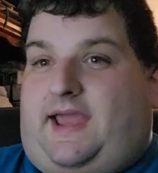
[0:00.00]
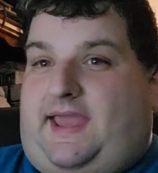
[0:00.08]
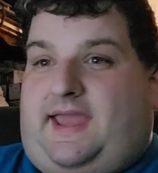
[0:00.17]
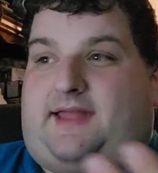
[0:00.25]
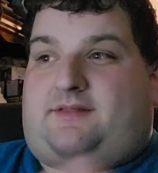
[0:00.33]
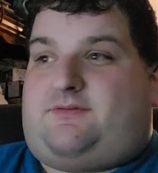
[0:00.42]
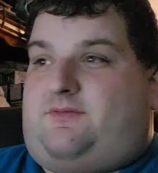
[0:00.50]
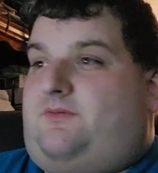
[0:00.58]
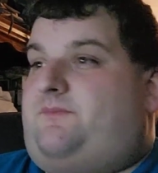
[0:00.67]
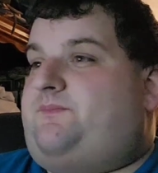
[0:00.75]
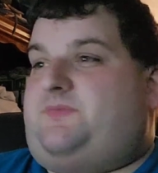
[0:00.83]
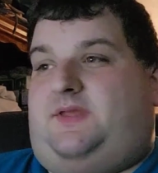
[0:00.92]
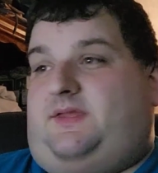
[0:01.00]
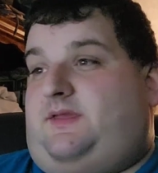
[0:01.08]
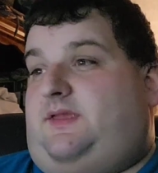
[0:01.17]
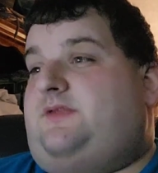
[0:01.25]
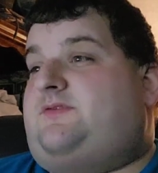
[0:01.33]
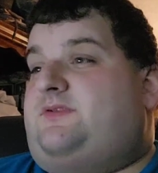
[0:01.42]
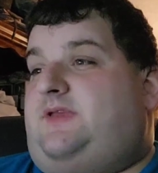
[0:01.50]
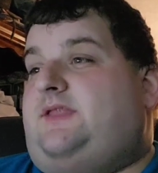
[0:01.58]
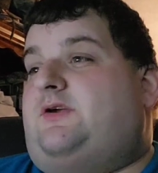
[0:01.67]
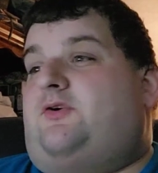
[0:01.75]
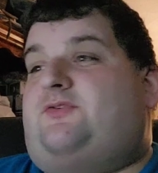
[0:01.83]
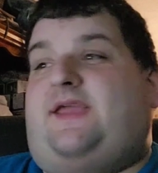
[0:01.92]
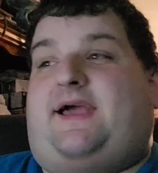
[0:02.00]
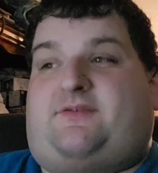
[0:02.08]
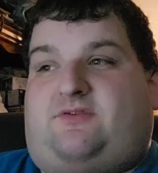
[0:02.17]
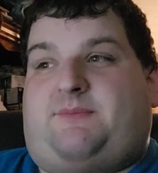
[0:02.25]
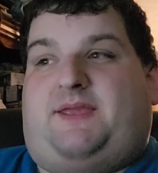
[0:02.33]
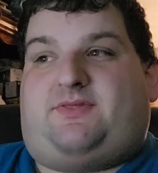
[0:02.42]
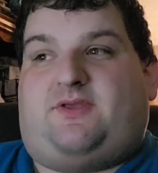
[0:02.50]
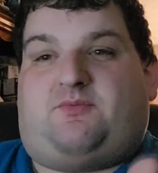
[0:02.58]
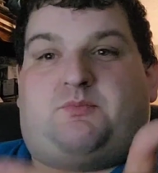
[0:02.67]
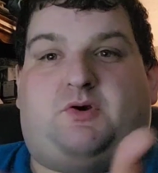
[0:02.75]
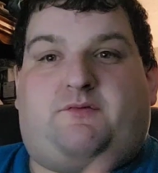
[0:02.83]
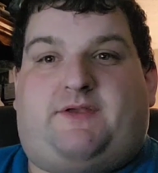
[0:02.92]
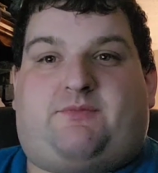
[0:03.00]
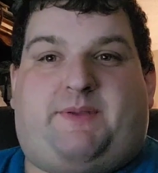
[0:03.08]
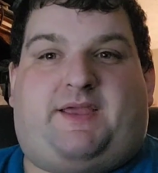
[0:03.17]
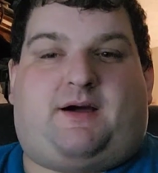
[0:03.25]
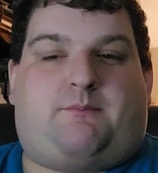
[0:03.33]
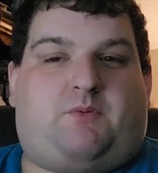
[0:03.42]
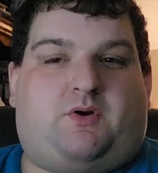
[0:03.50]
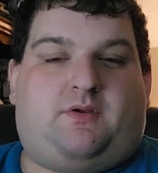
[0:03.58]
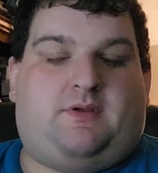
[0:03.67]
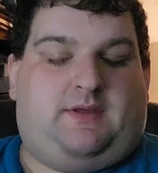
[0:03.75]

and he knows he has to make these movies become,